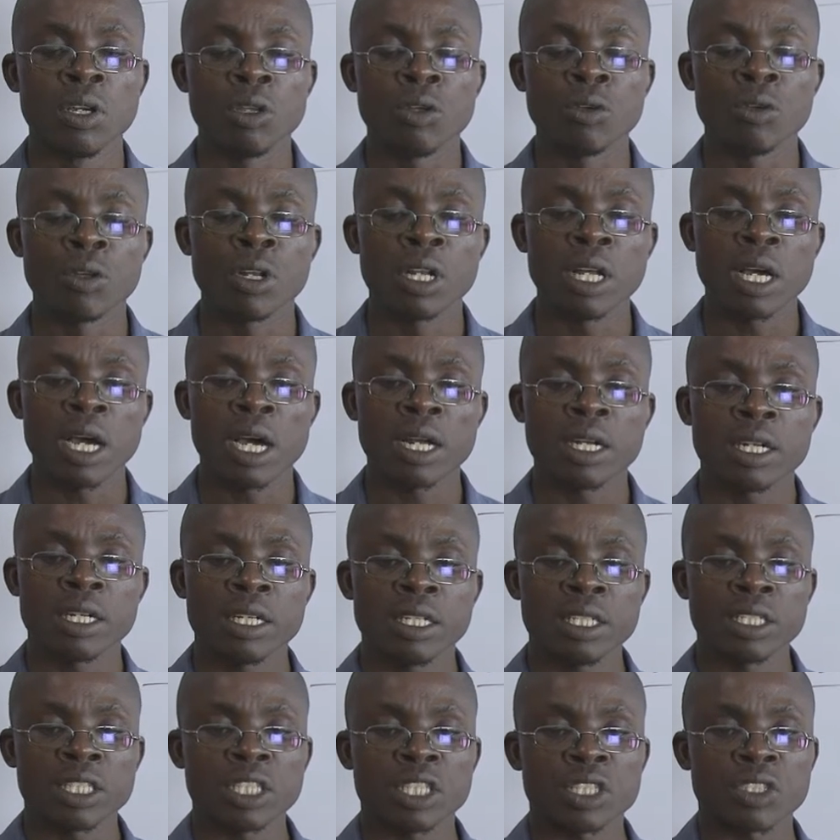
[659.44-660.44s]
You will at
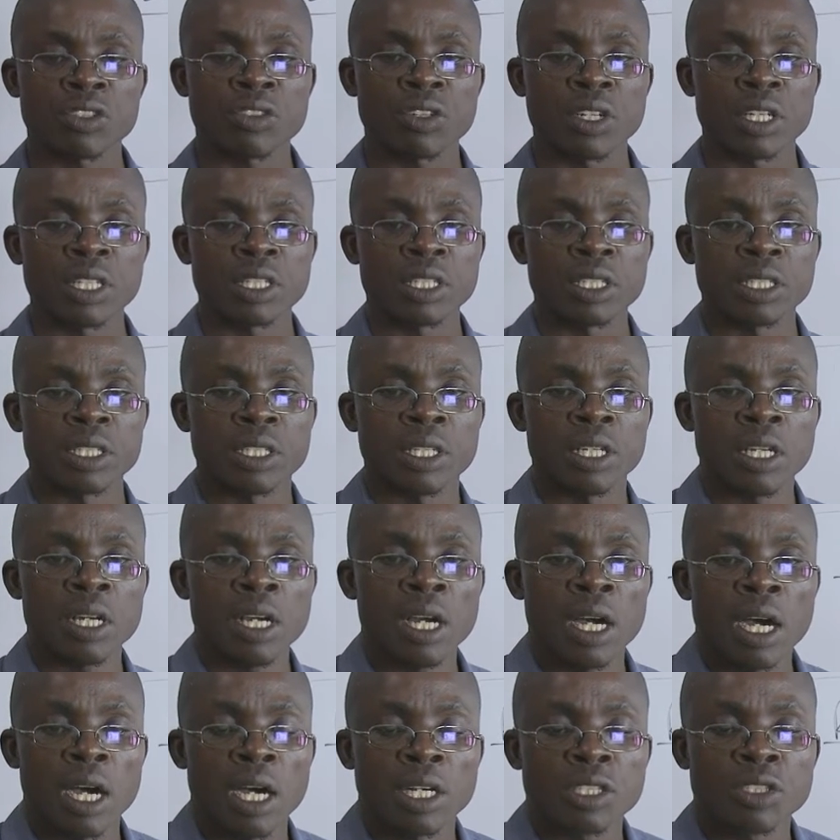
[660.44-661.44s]
least stretch.
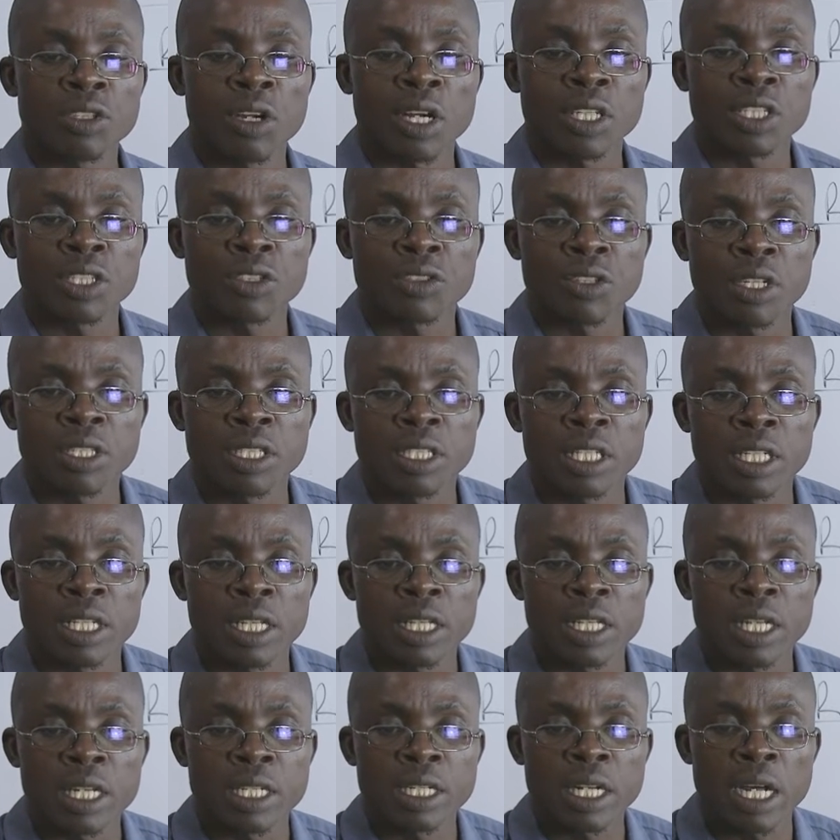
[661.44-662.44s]
As you are
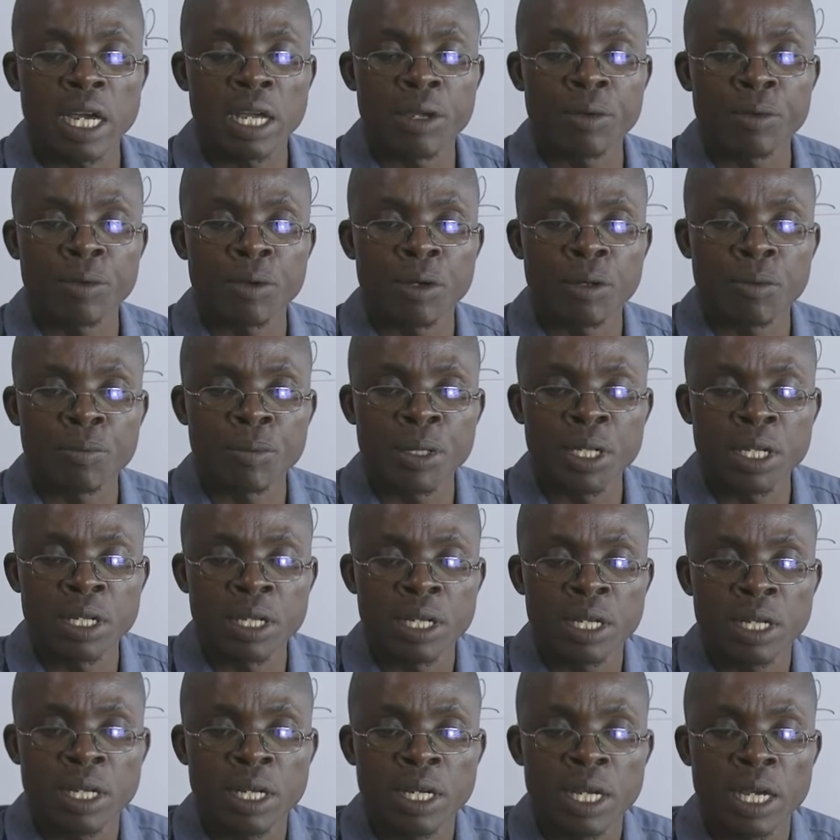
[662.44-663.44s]
stretching, the tie will
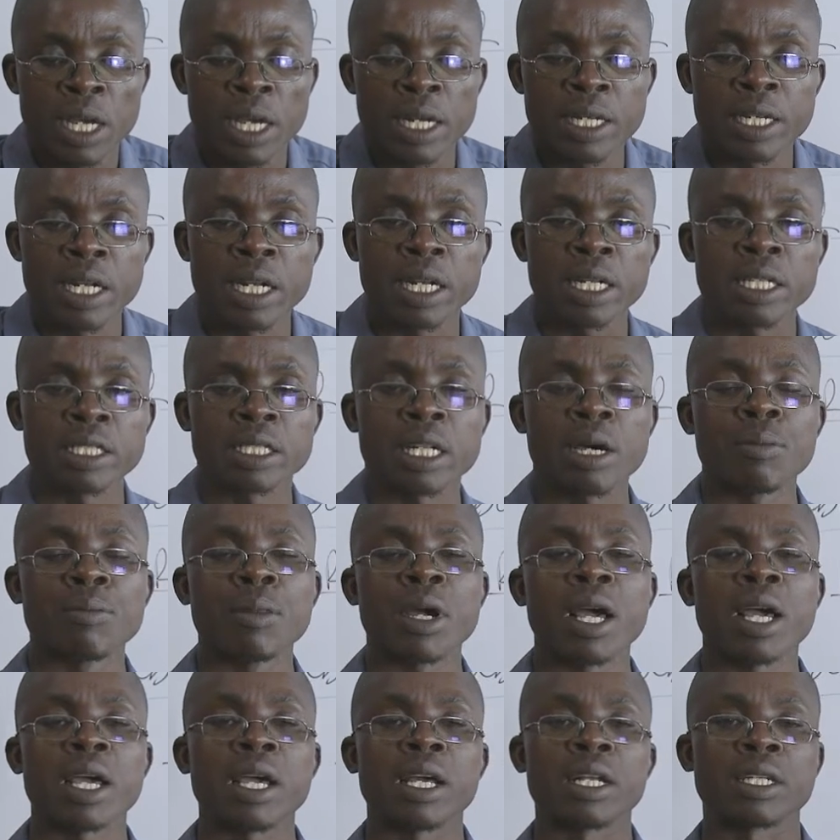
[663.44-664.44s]
be entering
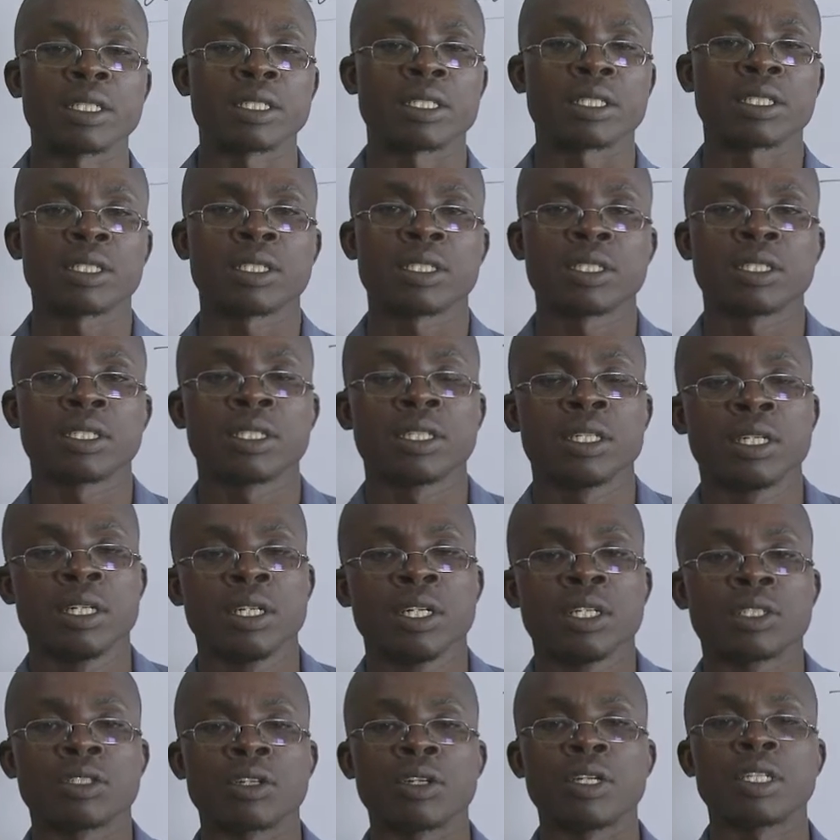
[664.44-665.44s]
somewhere else.
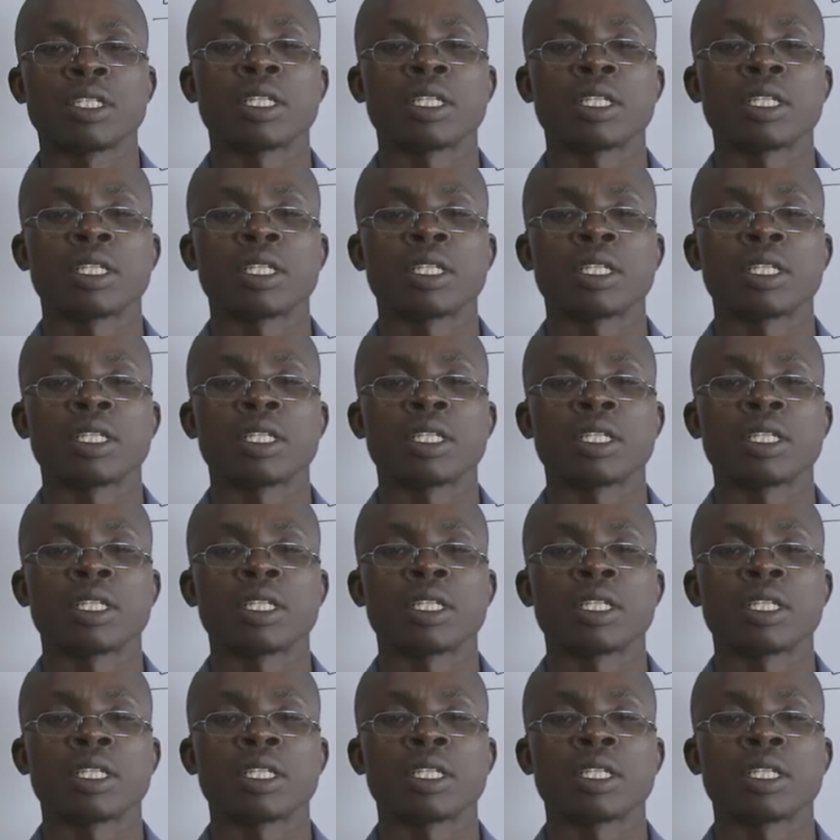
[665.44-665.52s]
So